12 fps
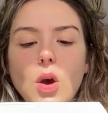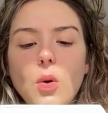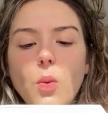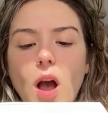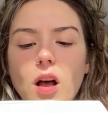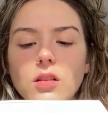
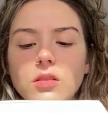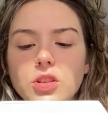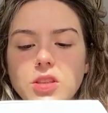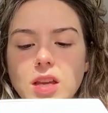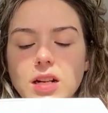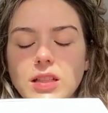Well,
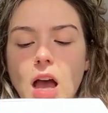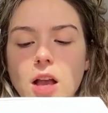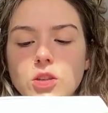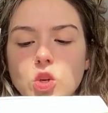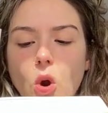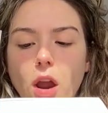she said at
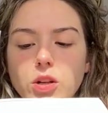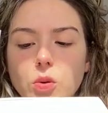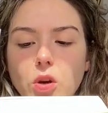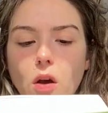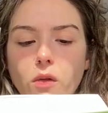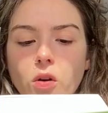last, trying to
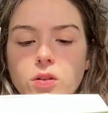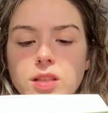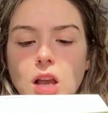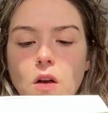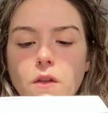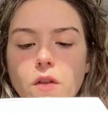recover
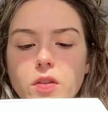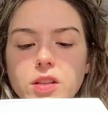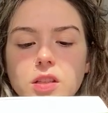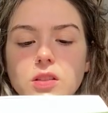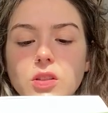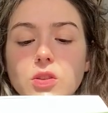herself, this
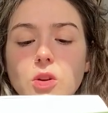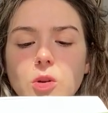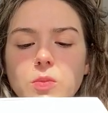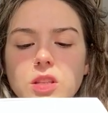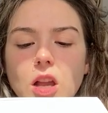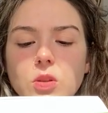is a
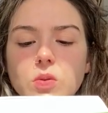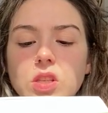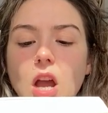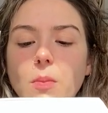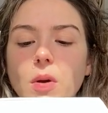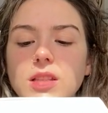circumstance which
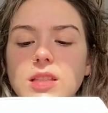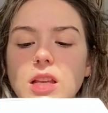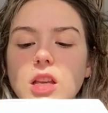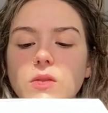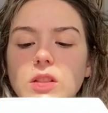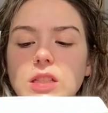I must
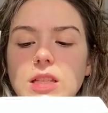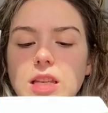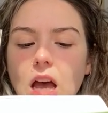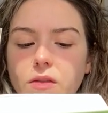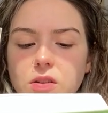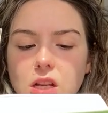think of at least
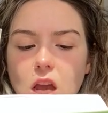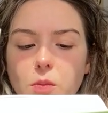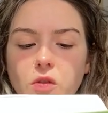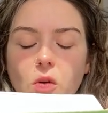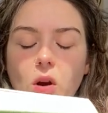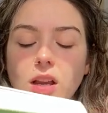half a day
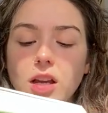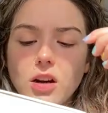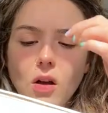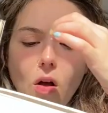before I can at